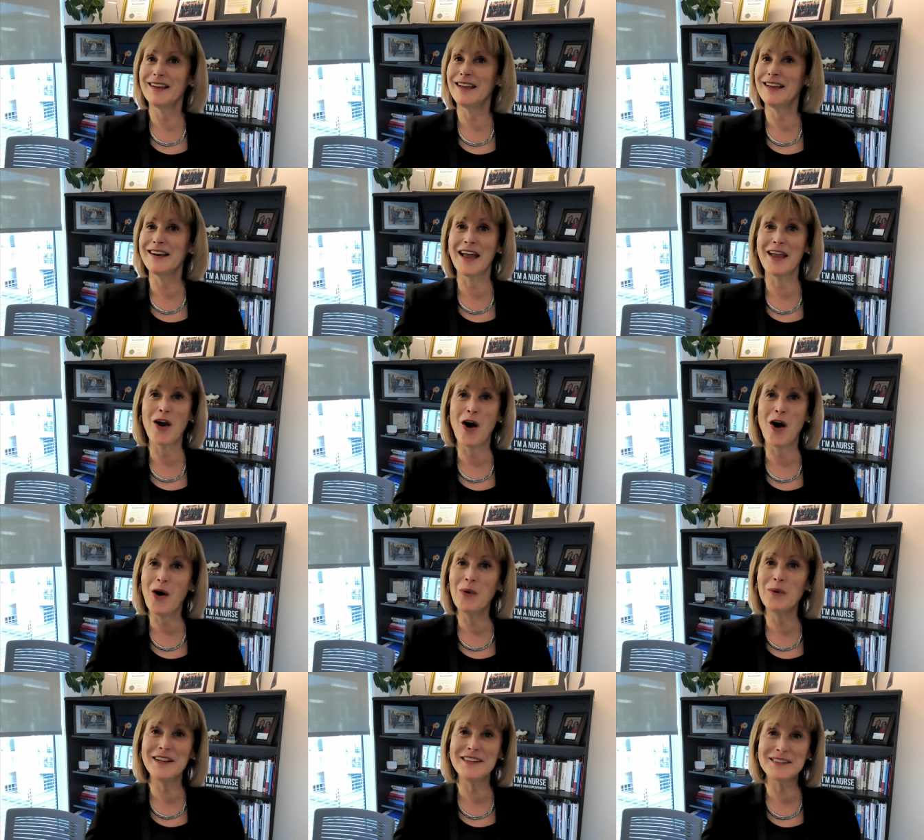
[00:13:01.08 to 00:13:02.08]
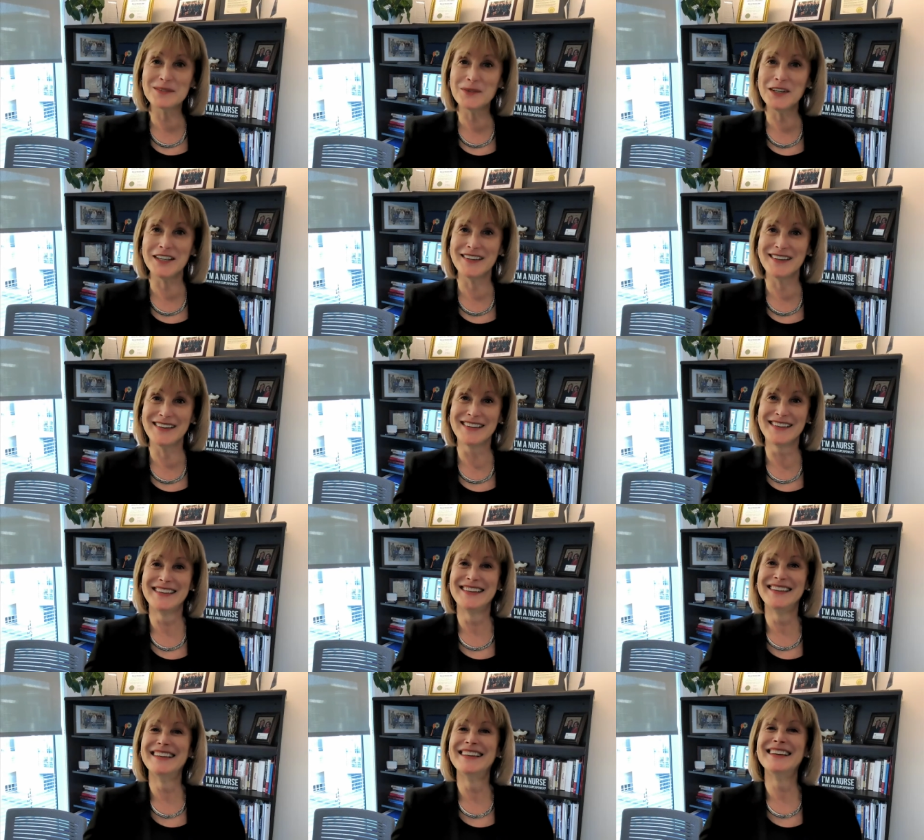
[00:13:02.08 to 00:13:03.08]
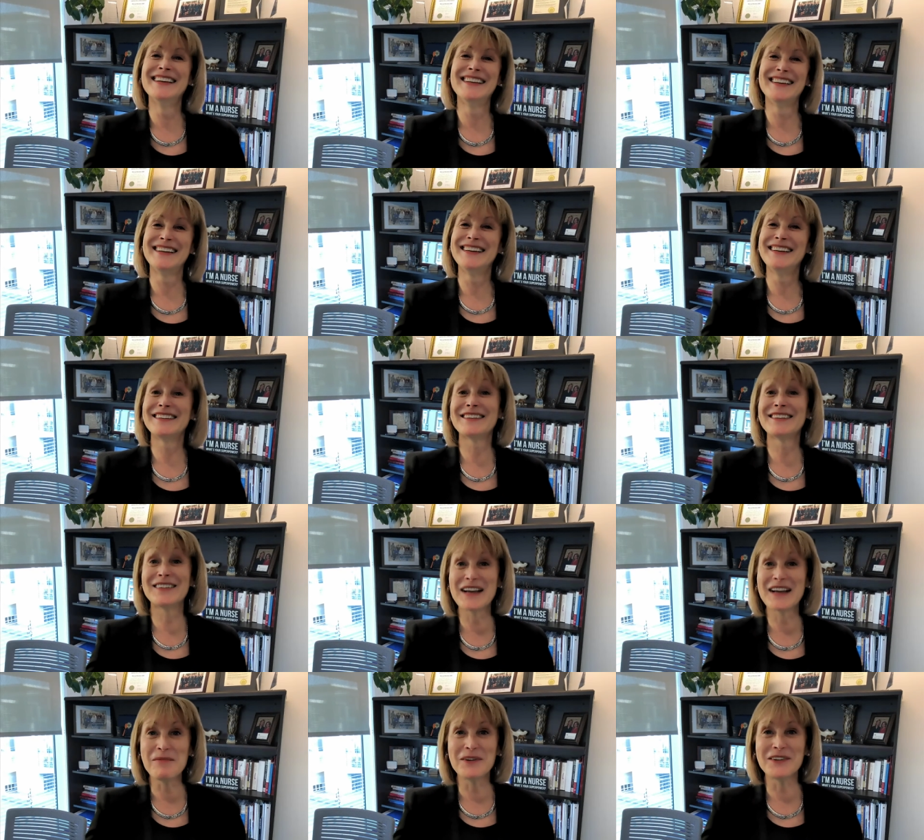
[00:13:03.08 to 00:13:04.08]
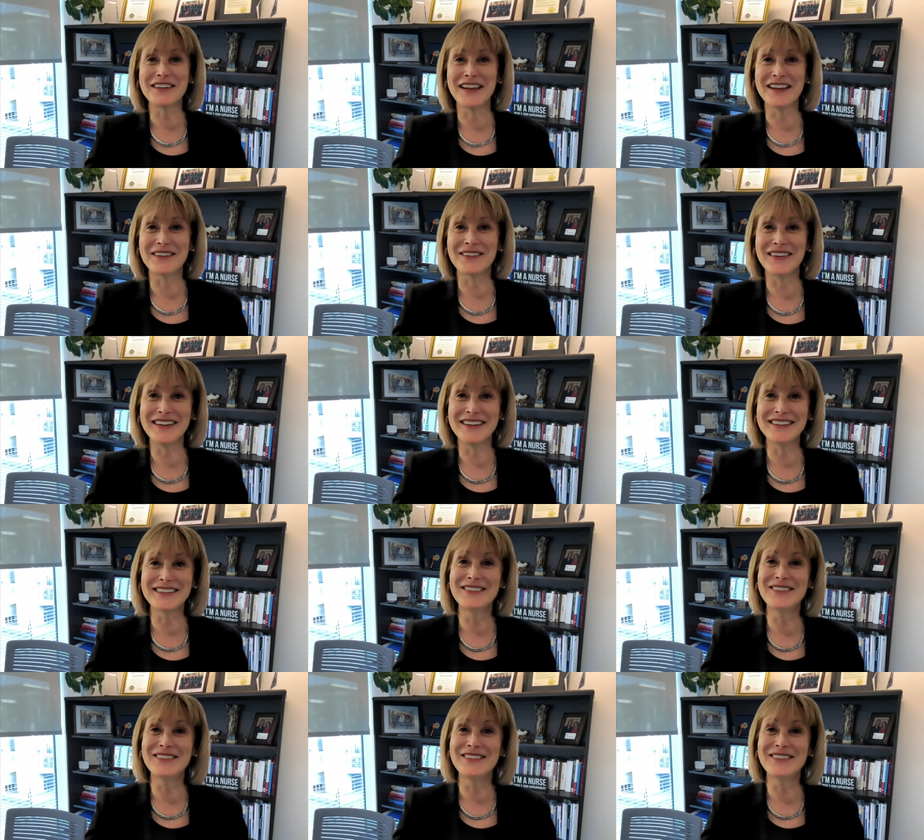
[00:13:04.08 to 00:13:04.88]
and I always win." So a couple takeaways.